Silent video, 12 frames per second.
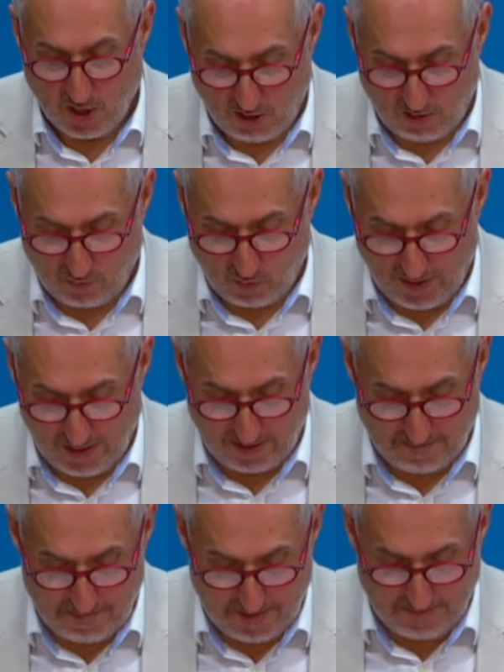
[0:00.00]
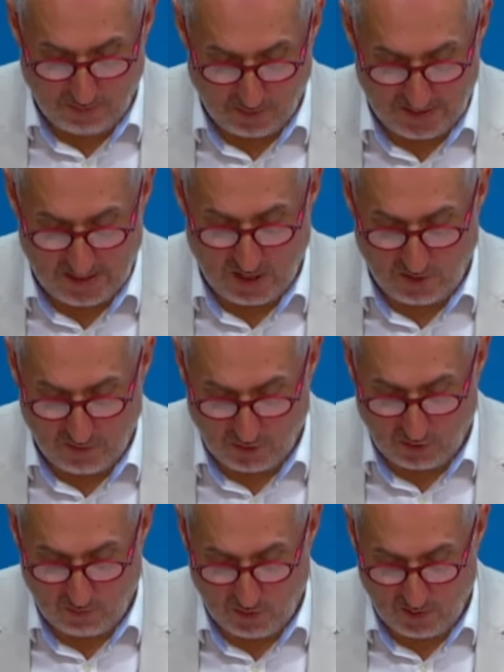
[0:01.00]
of Rohingya people and other
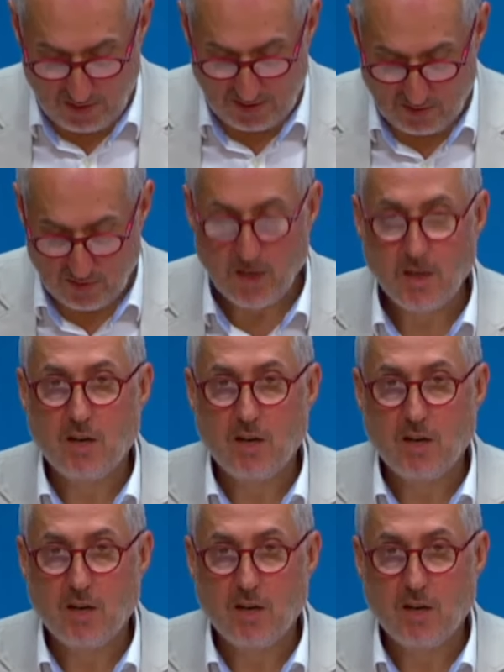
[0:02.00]
communities